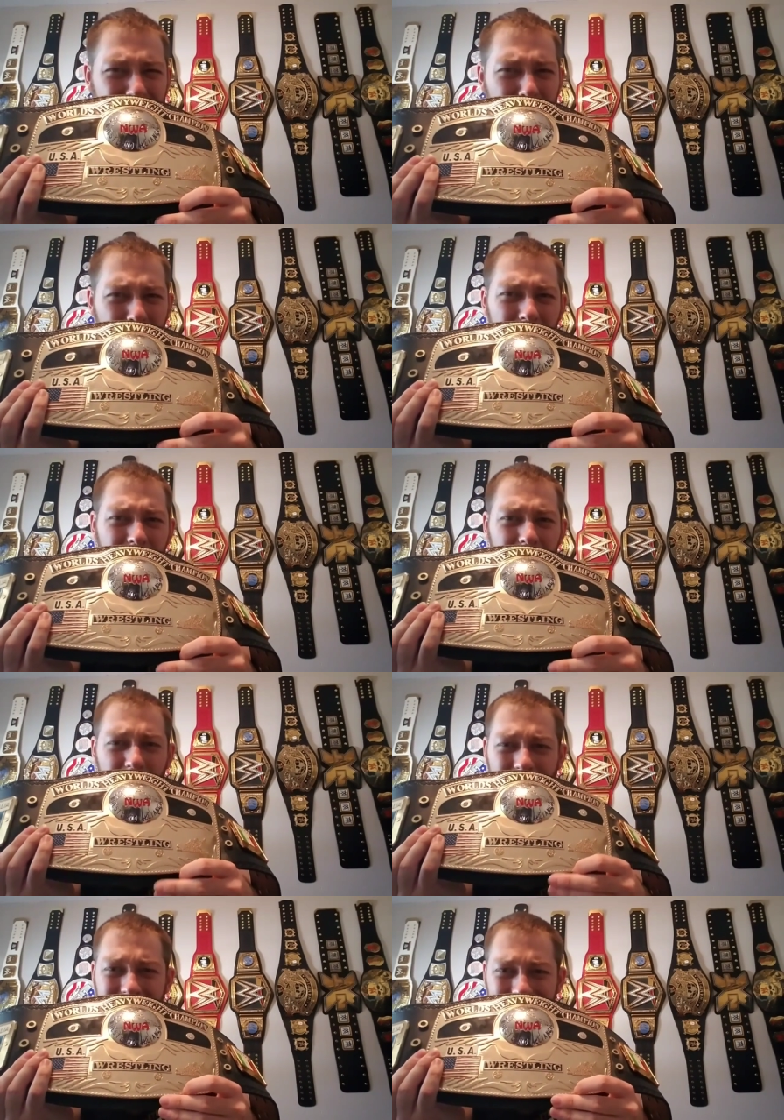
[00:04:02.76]
maybe the
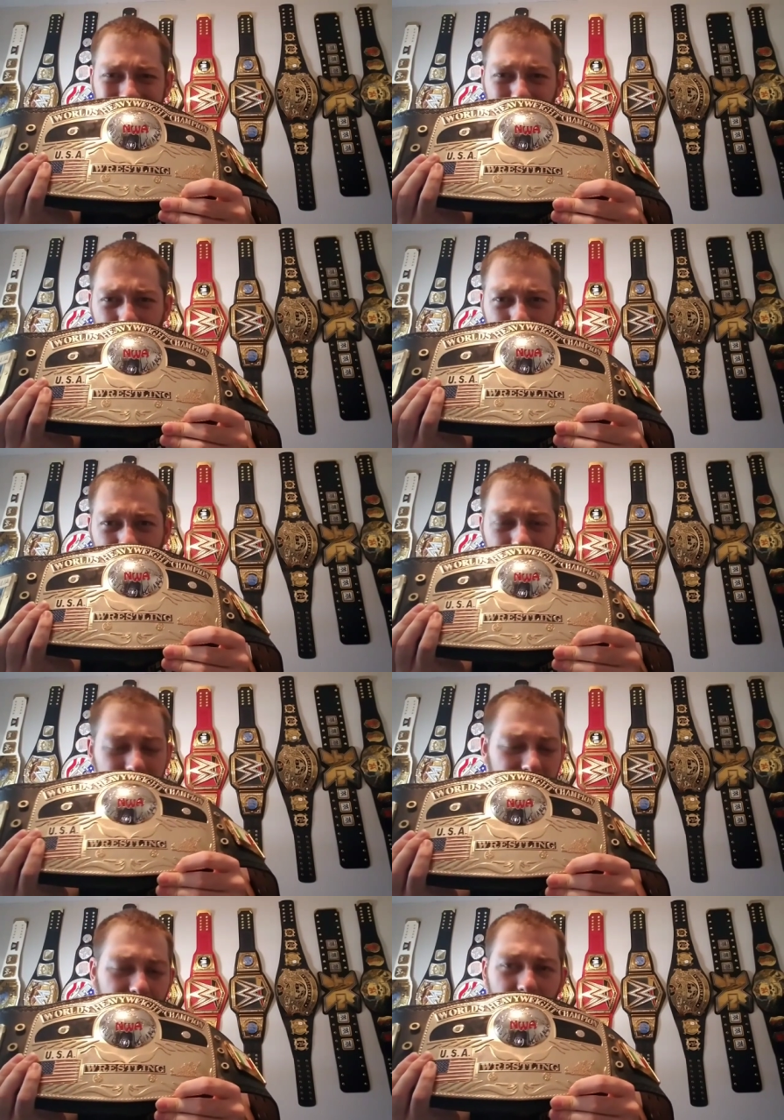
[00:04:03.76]
Figs Inc version of
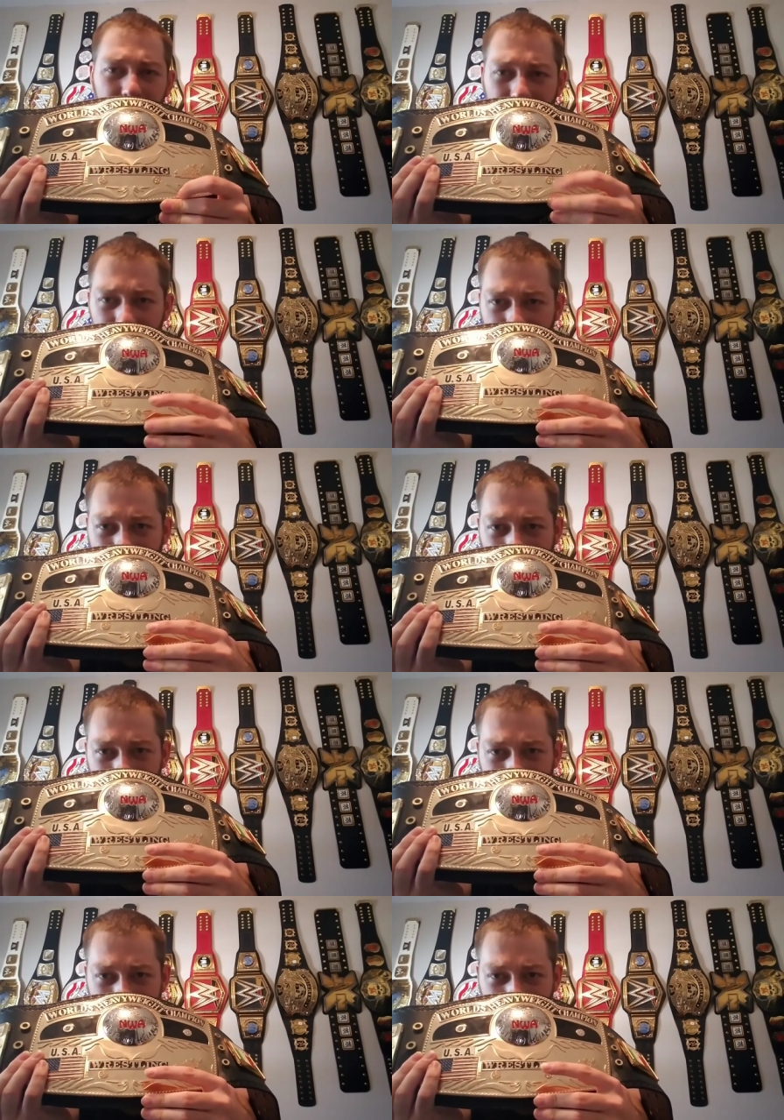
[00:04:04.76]
this belt maybe have
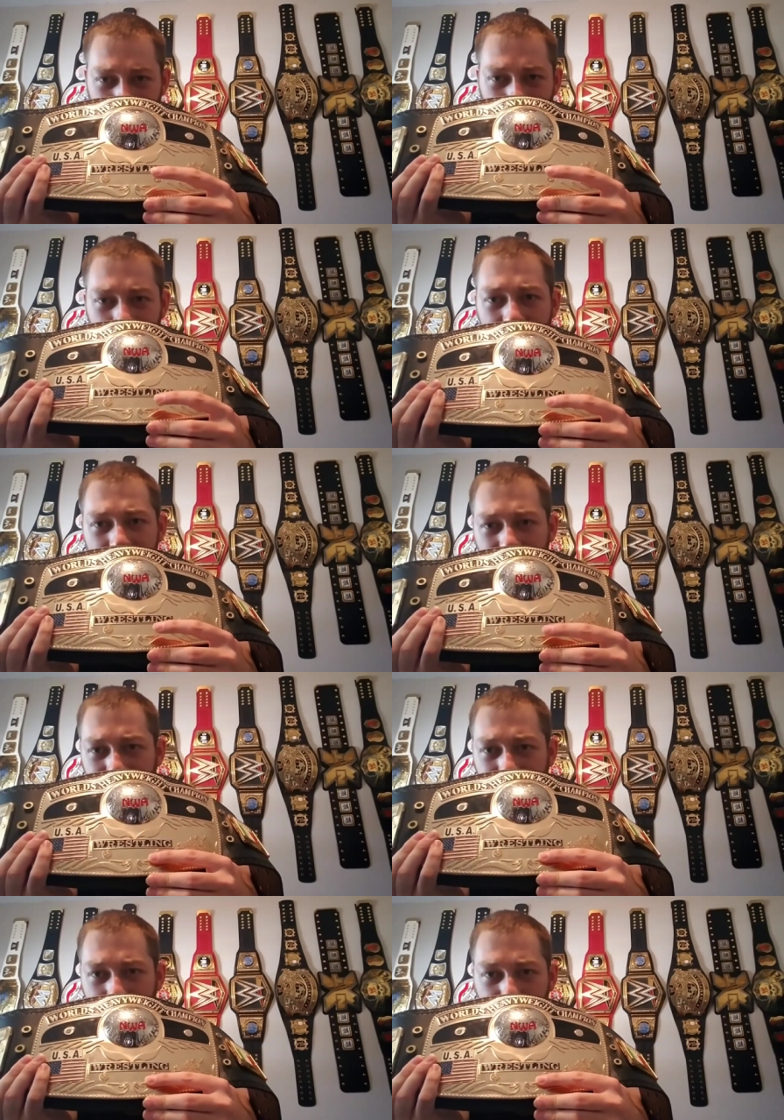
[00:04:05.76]
an actual
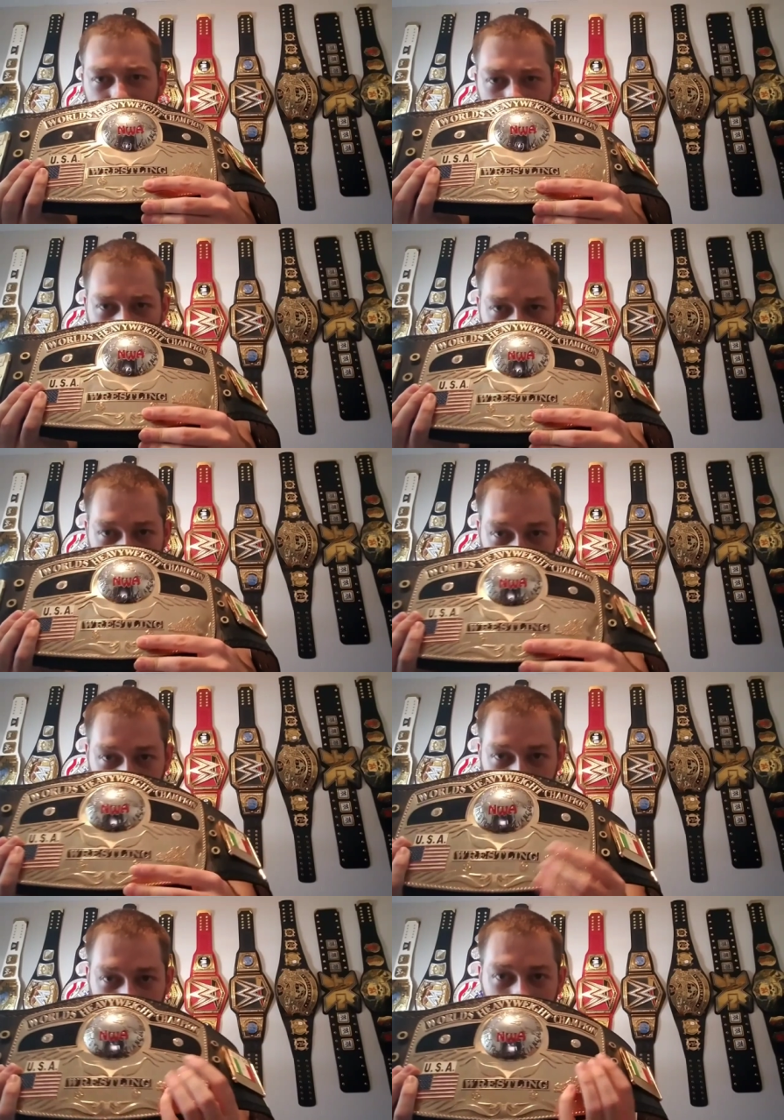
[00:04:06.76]
nameplate, I'm not
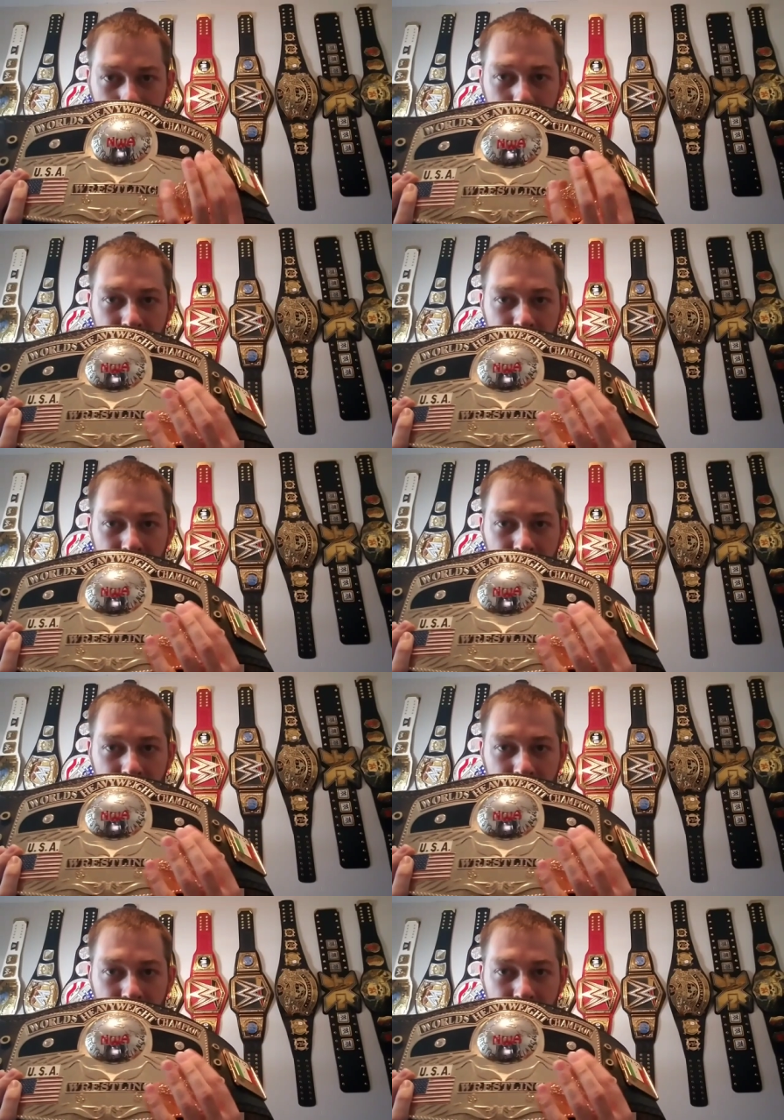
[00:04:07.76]
completely sure.